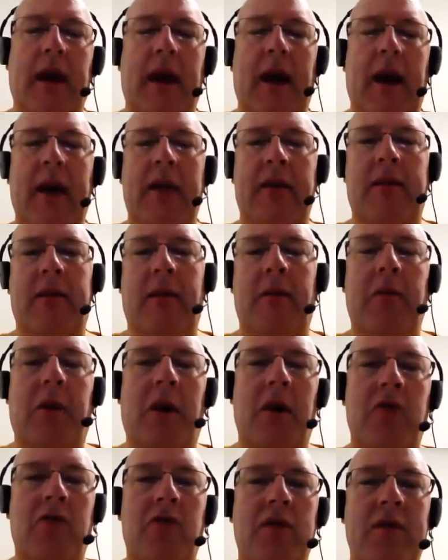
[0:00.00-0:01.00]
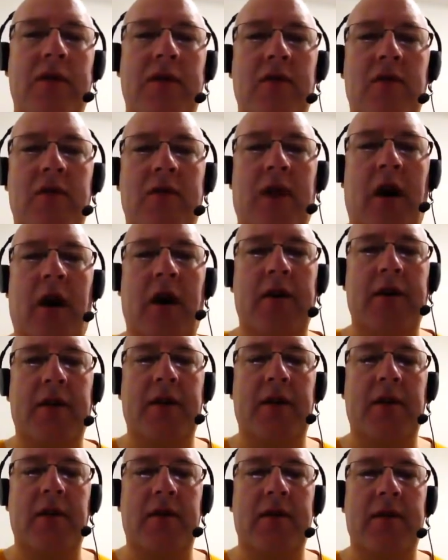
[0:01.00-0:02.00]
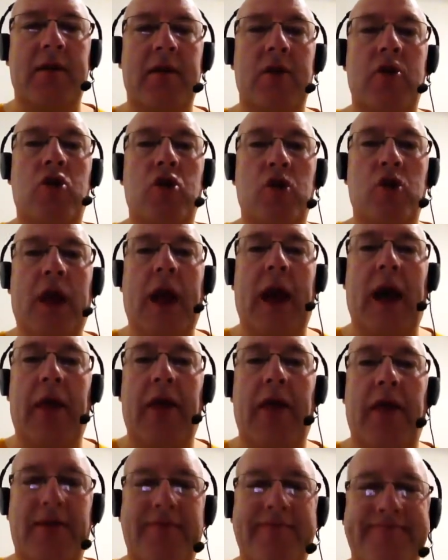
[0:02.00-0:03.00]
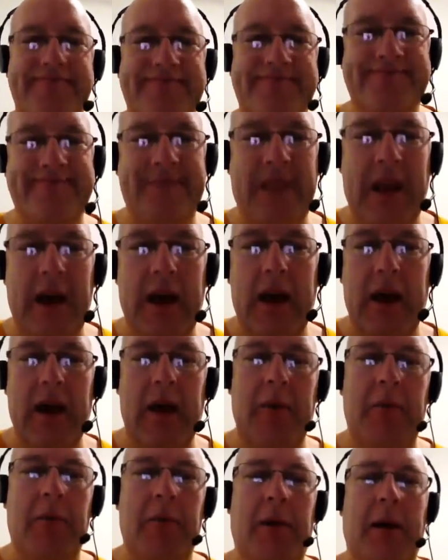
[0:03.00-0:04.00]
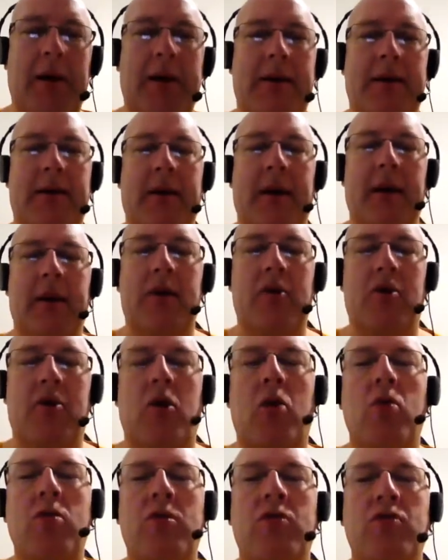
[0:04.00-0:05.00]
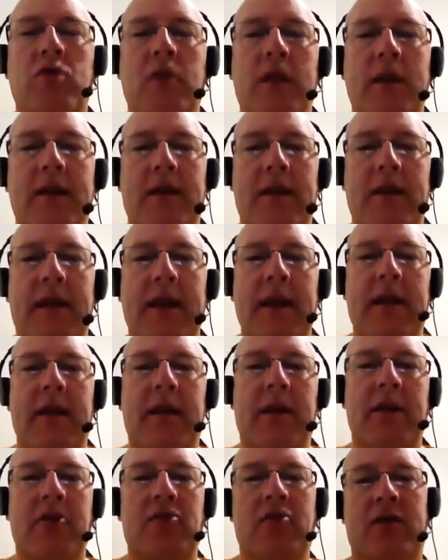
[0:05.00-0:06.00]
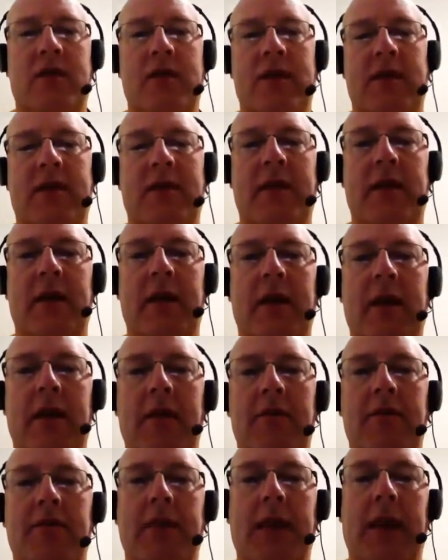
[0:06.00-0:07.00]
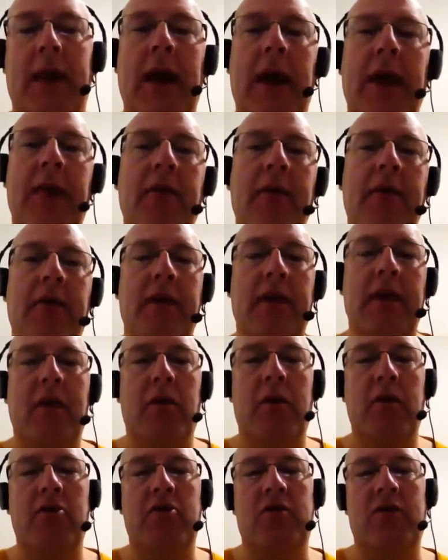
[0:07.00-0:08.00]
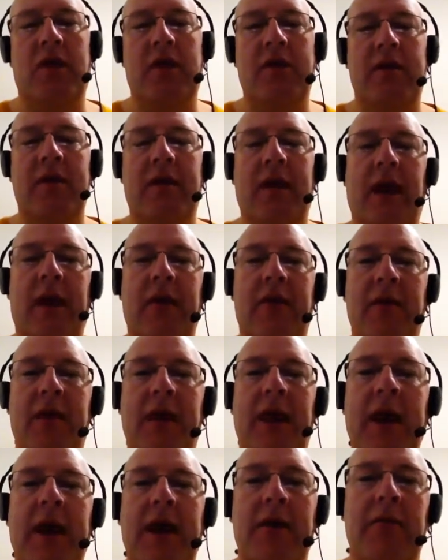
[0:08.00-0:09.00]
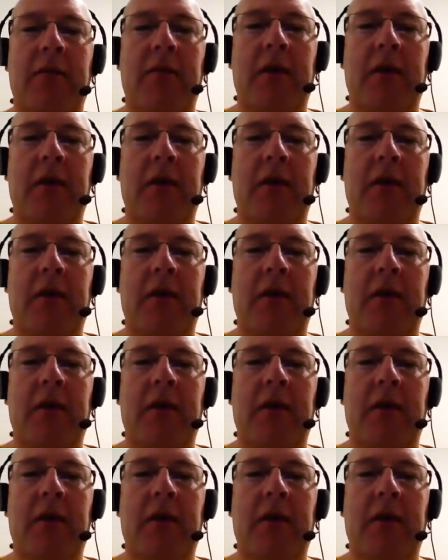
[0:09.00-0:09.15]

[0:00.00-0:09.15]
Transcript: and some countries use articles to death. But the golden rule is in English that everything which doesn't have a name